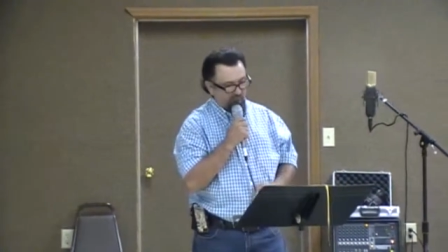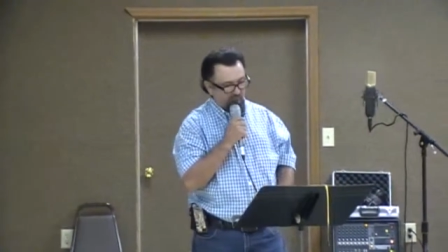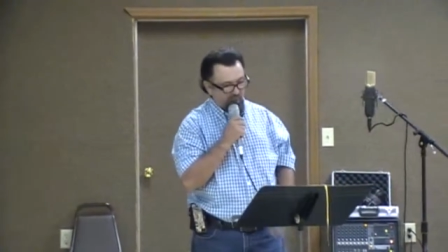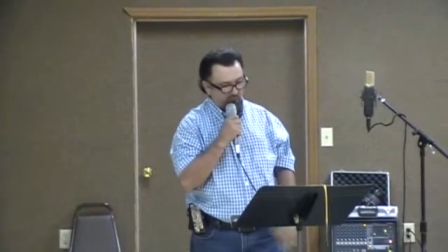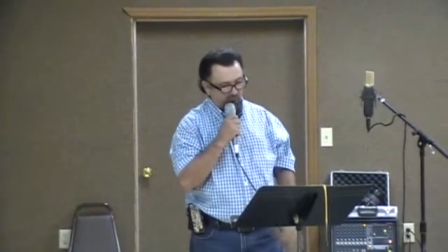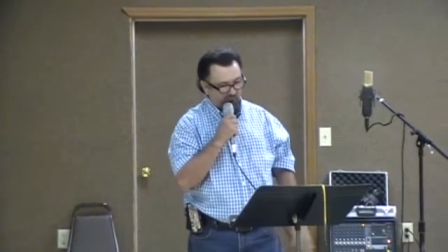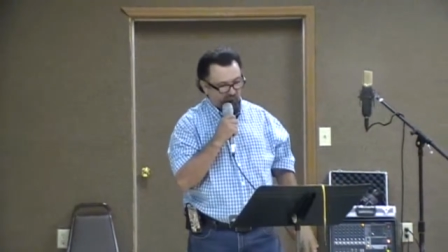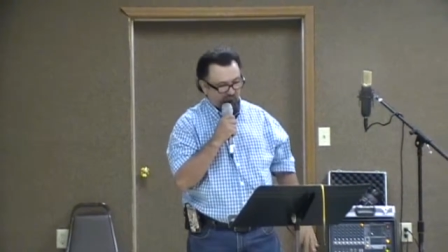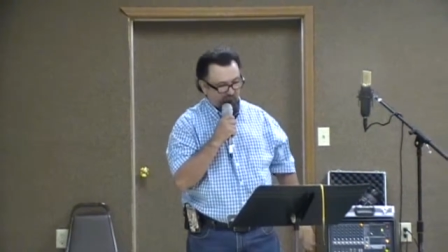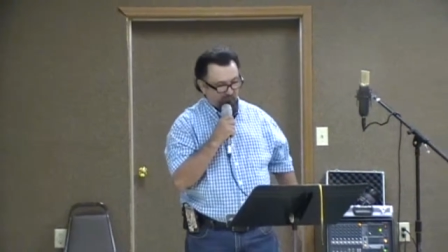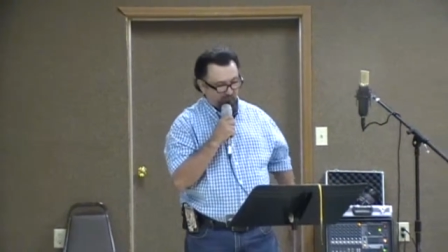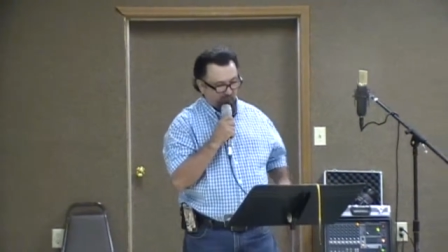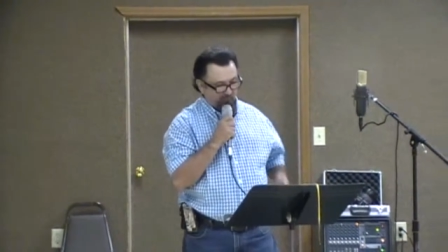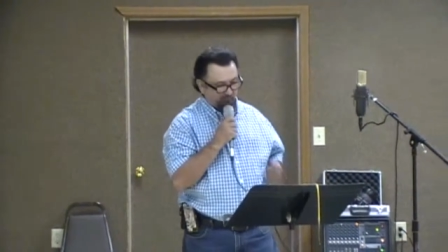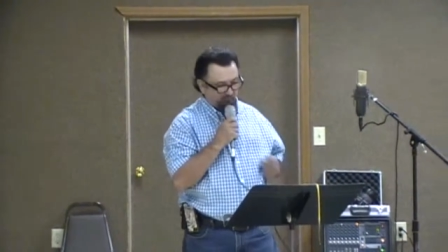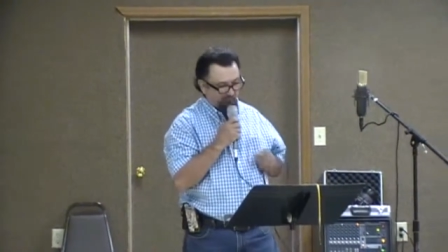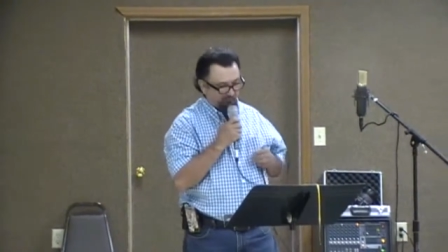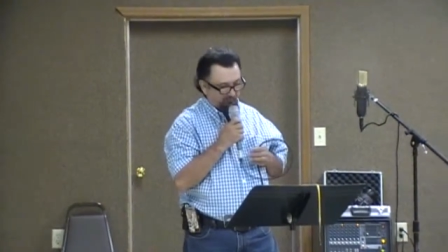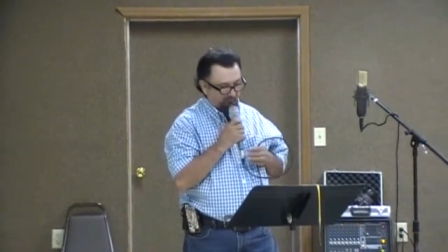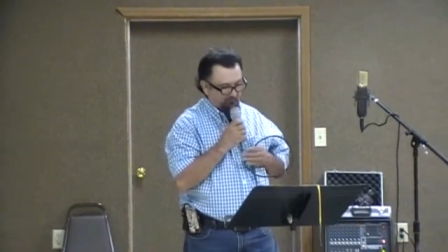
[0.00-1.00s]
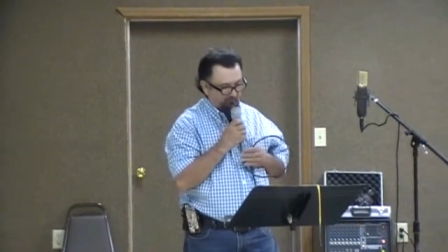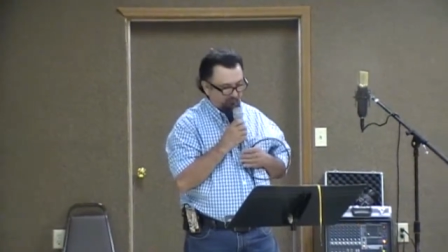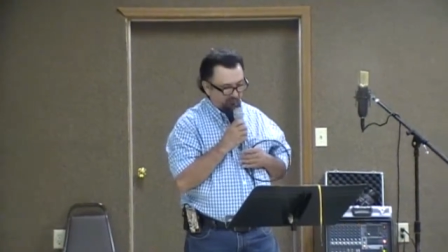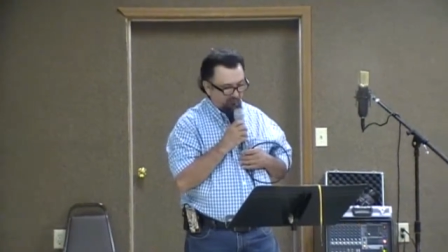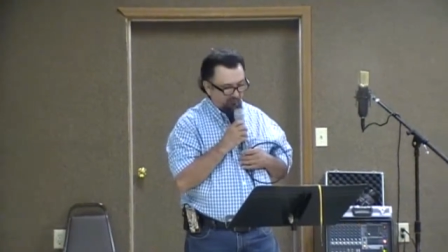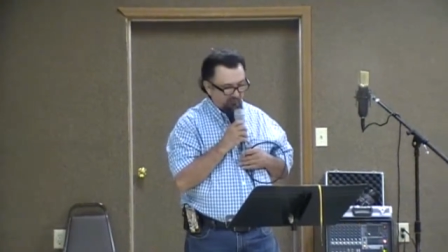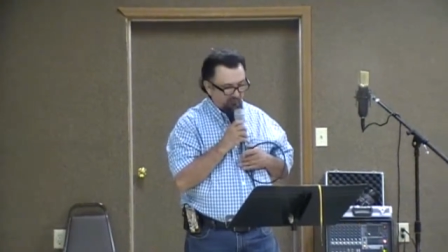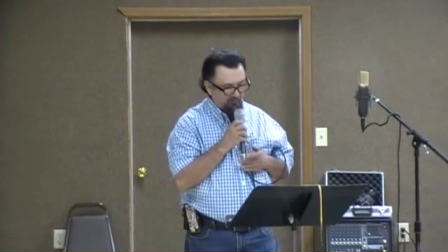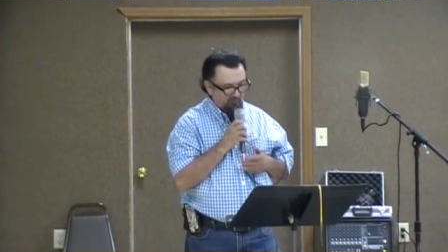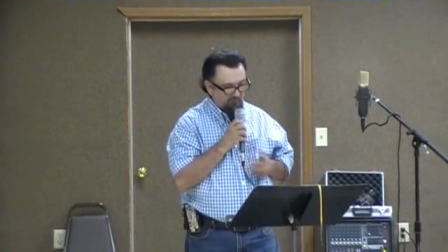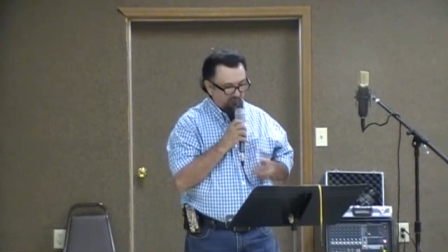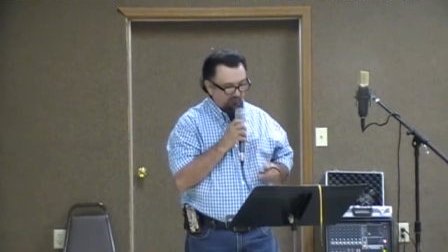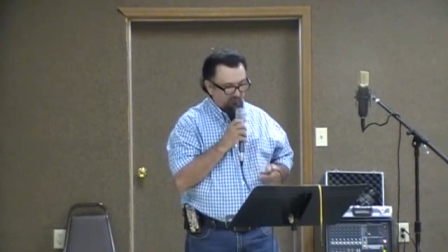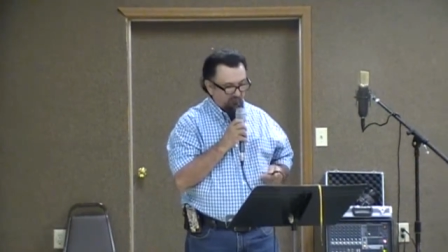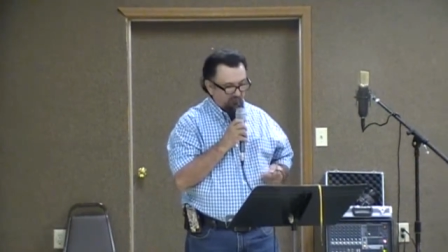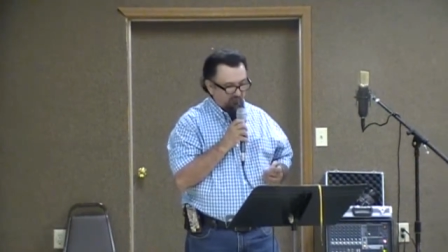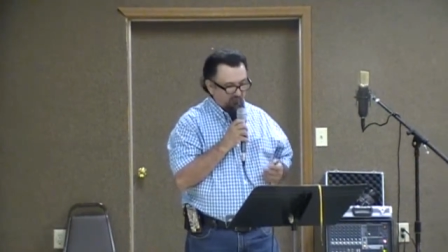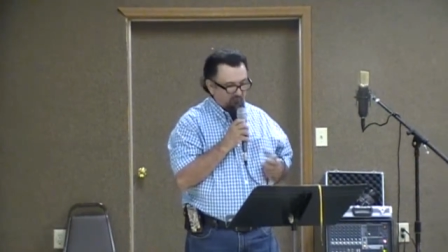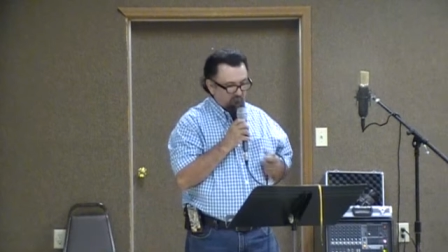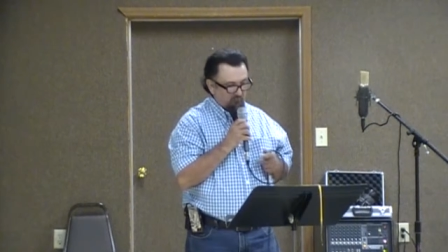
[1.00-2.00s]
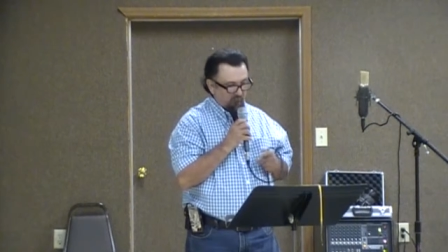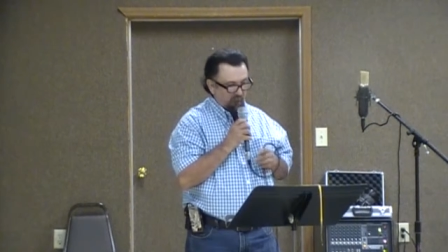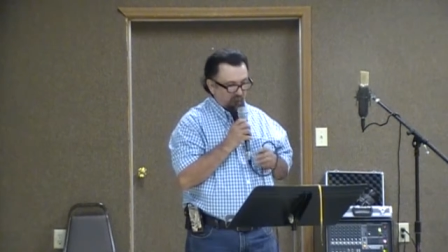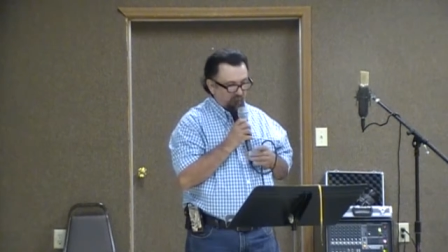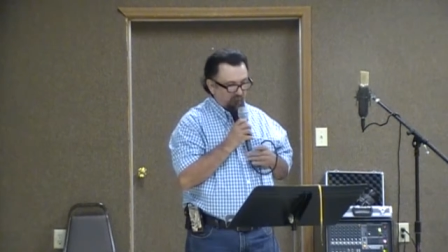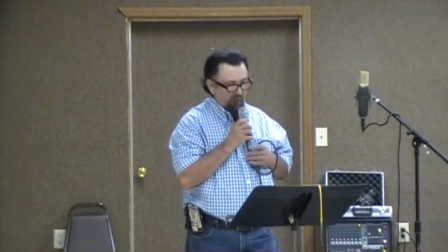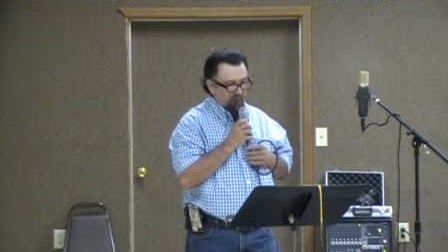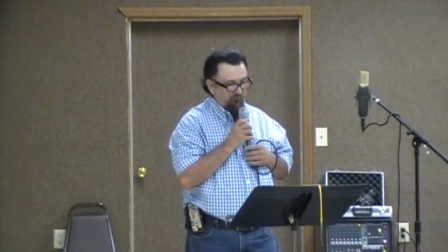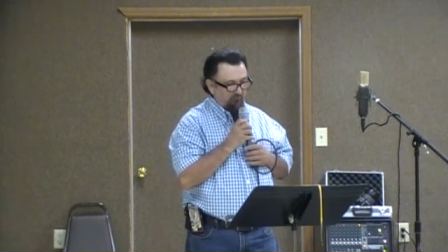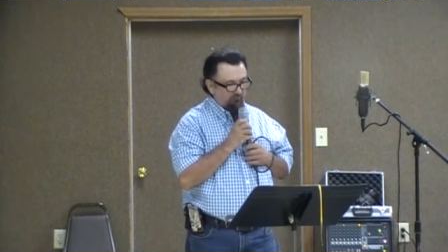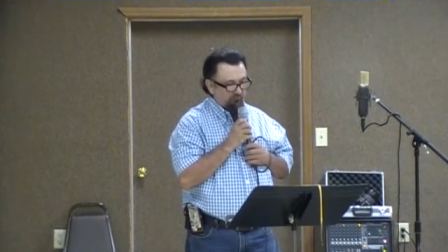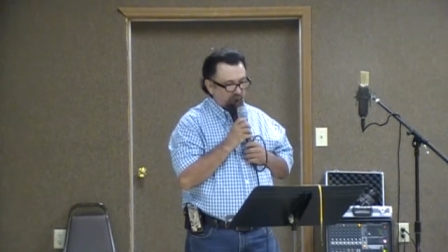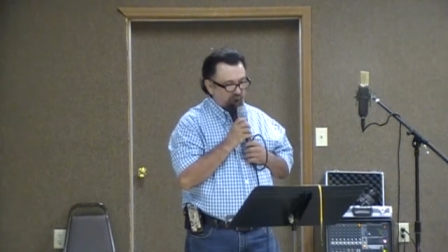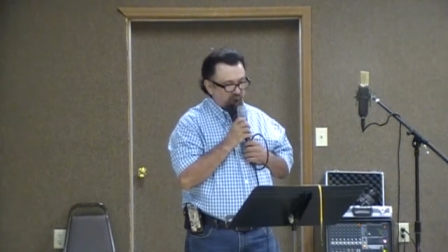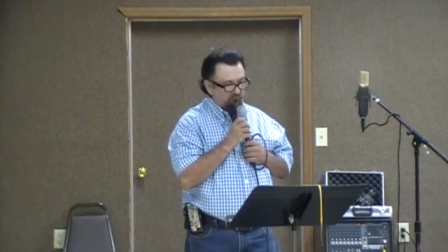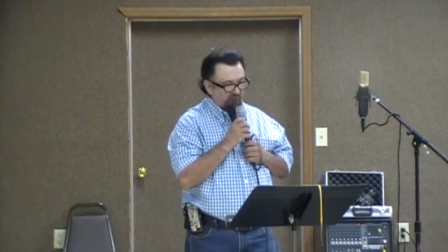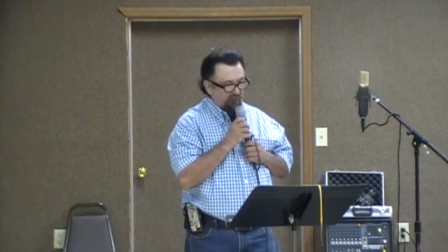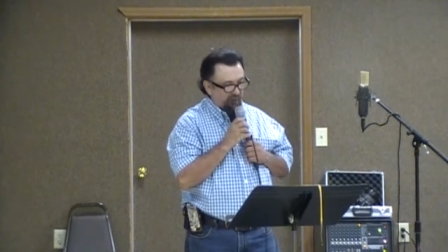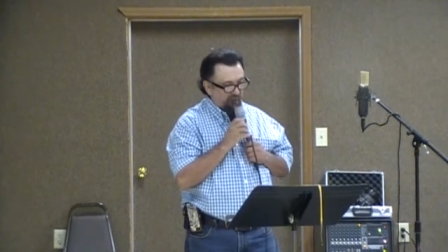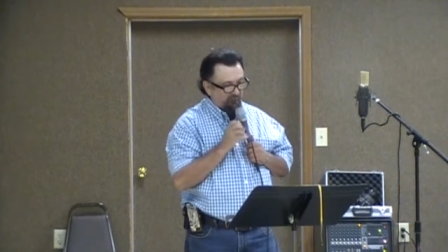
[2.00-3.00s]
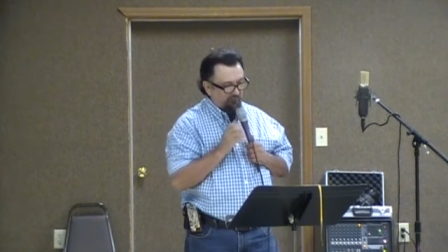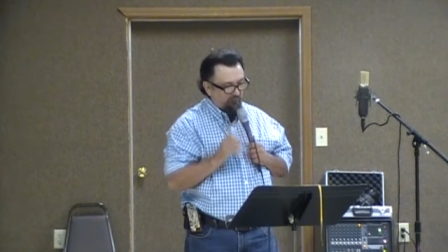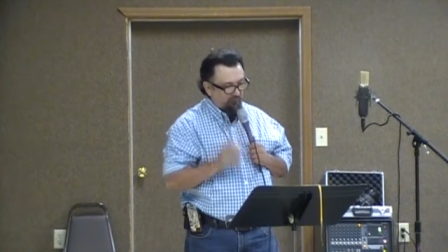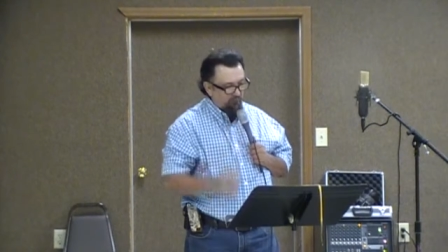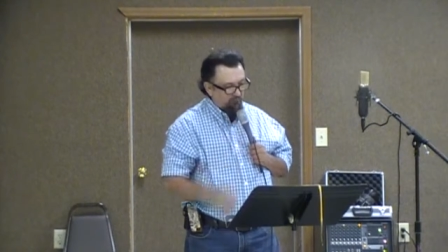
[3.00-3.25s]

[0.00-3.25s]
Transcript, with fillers: new to some of you. But uh, St.